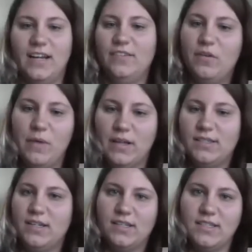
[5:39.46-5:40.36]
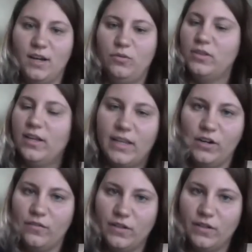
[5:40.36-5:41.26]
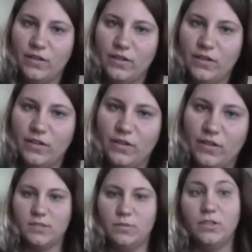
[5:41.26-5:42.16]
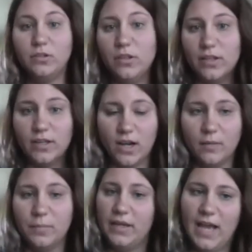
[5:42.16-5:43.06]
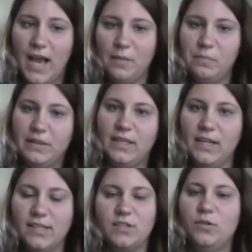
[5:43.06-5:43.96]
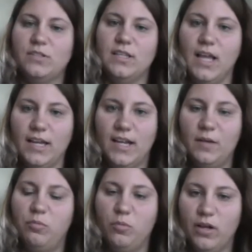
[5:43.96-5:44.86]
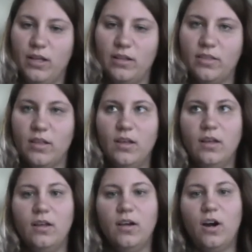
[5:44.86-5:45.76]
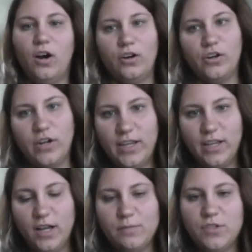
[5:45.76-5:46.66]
kind of a mess in itself with, like, interventions, because we do the comp and cap, but then it doesn't always line up with our curriculum.